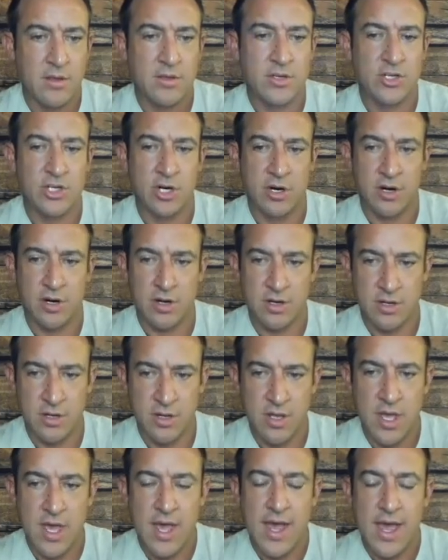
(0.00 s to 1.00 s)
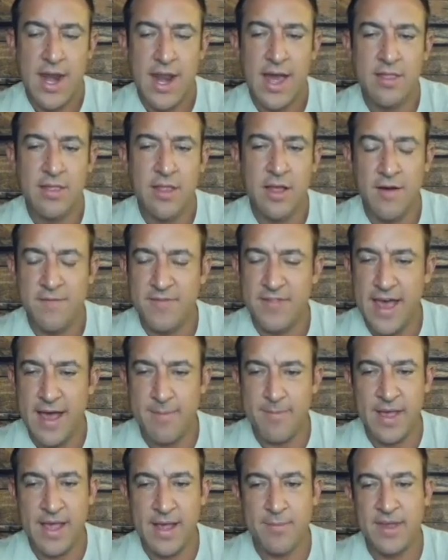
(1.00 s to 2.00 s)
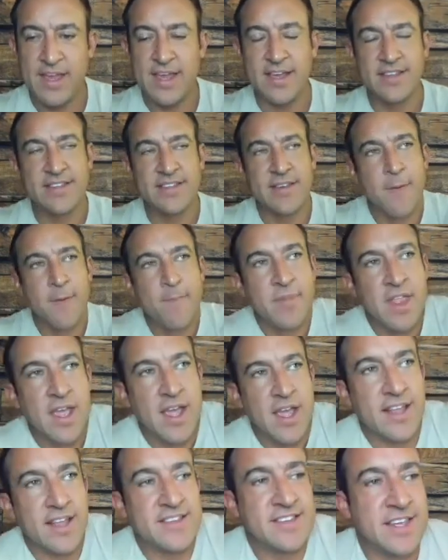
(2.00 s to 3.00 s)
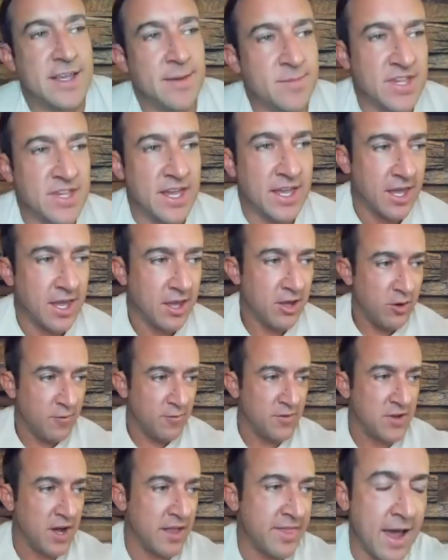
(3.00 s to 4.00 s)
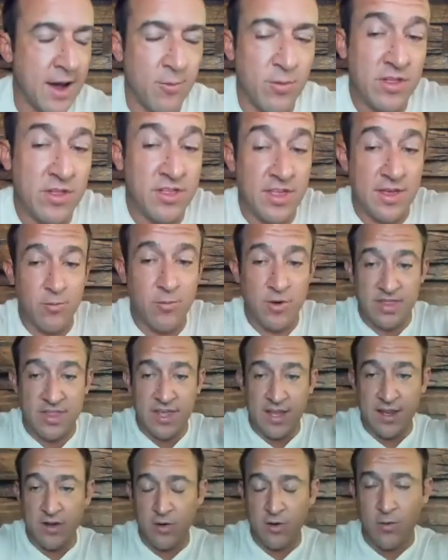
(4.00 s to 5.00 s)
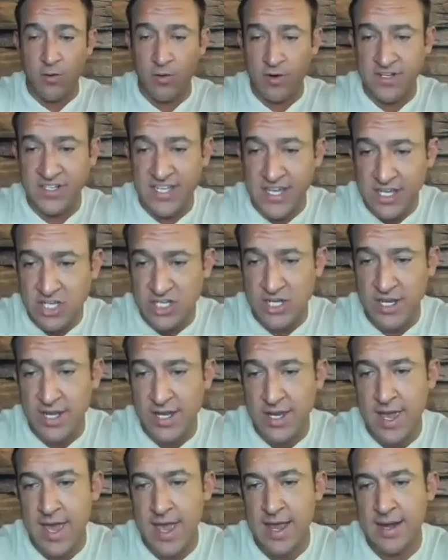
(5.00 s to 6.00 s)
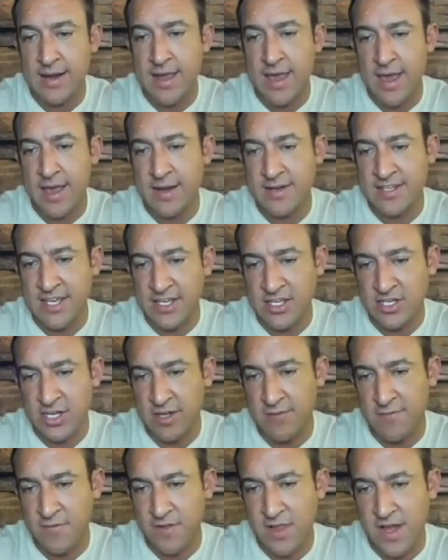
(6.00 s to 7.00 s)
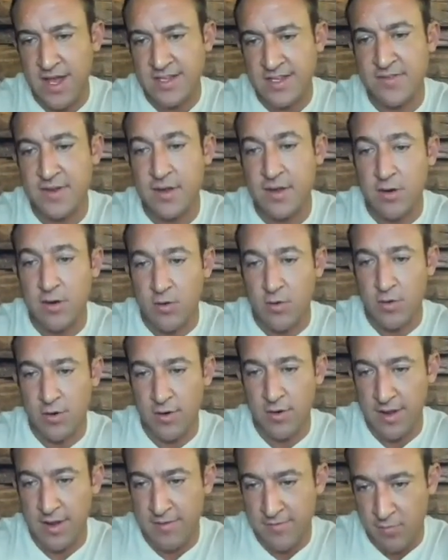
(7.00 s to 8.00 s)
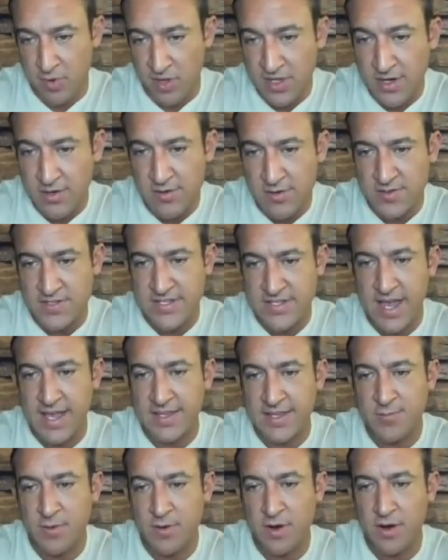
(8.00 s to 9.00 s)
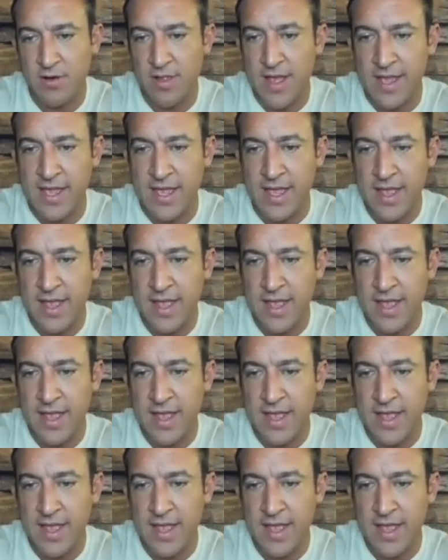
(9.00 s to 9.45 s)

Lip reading: Sure. And I love that, man, because it seems like you've done that within your teaching and teaching philosophy or even political science, where you're like,